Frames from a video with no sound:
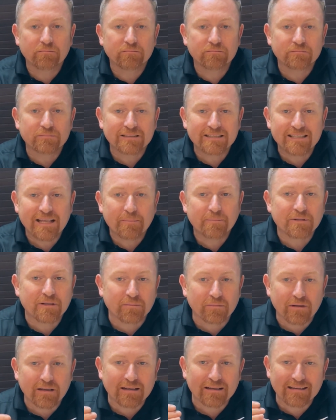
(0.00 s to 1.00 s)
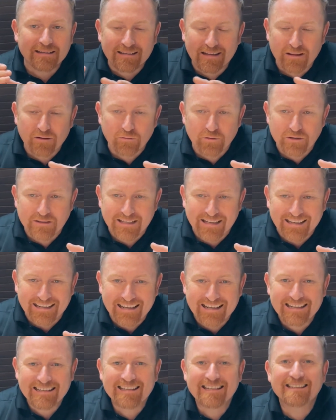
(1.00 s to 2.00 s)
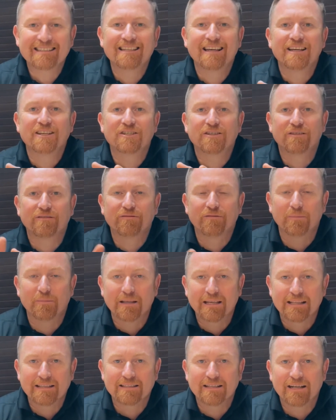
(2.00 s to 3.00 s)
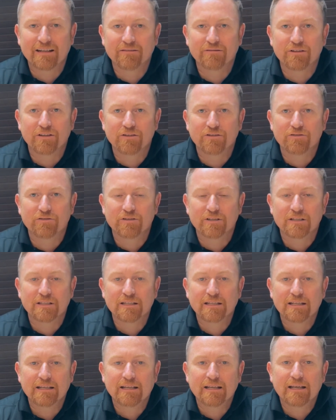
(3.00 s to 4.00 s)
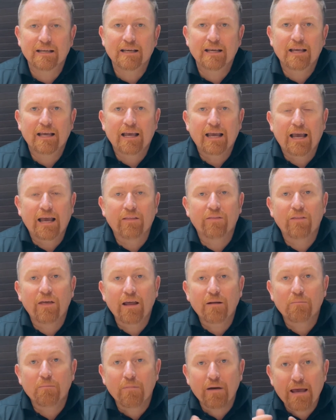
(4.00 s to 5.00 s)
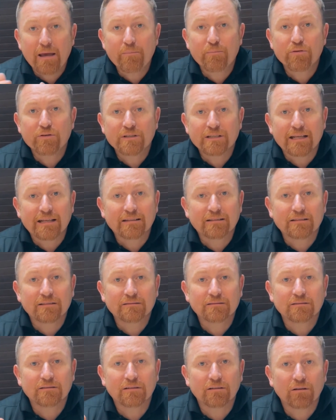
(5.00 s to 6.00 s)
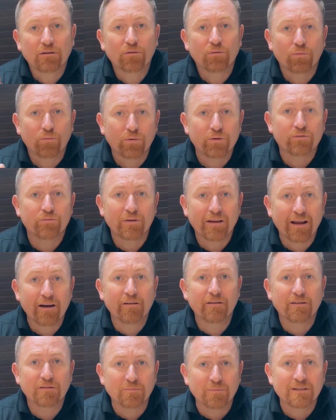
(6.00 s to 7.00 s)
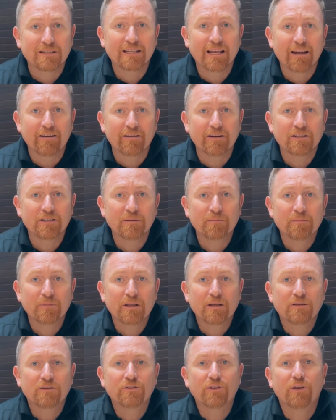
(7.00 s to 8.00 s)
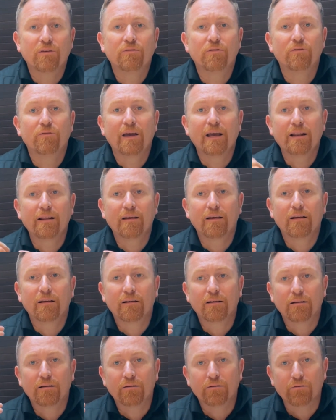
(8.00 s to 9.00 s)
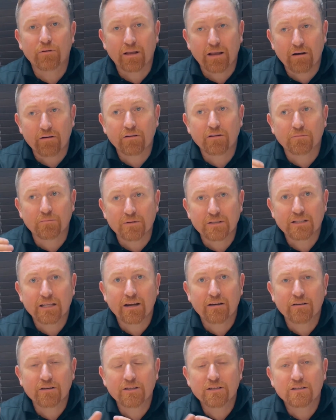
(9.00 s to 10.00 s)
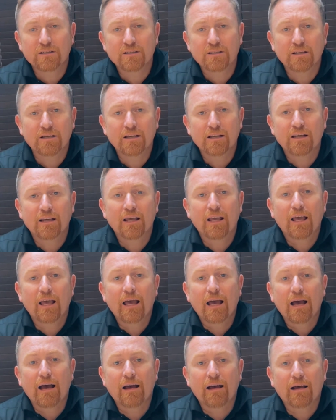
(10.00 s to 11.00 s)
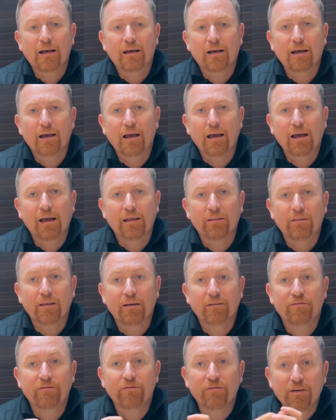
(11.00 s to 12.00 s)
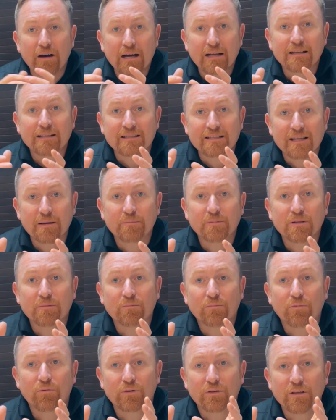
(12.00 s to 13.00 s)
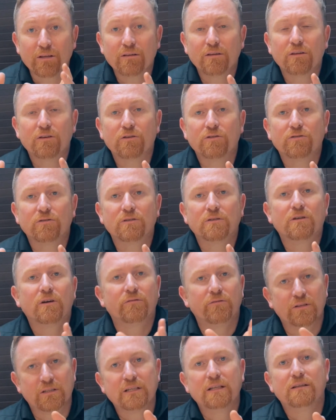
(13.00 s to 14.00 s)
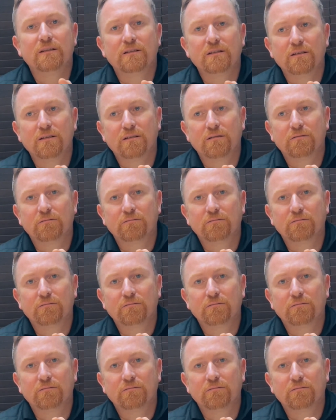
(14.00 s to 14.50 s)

septum, in other words, an indentation from the inside of the uterus. And that may present with recurrent miscarriage. So if you've had recurrent miscarriages and they find a septum within the uterus, obviously this is